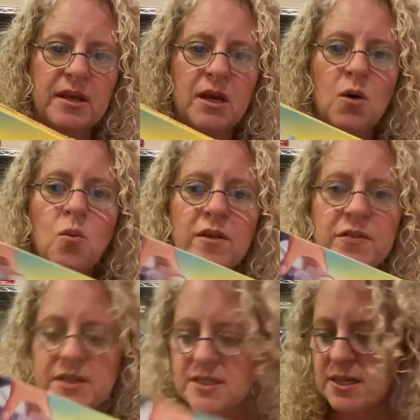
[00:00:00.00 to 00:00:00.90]
What
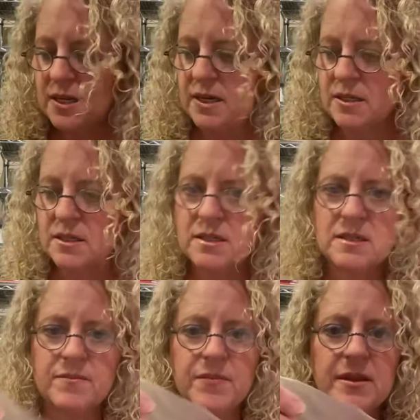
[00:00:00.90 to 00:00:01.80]
this is
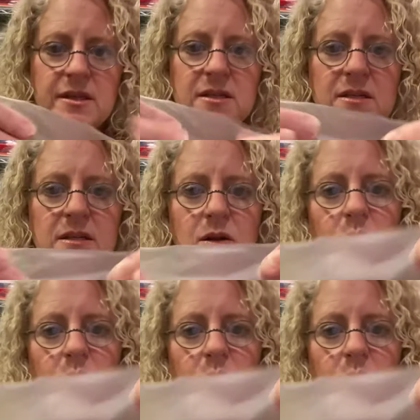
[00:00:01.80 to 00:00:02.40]
a little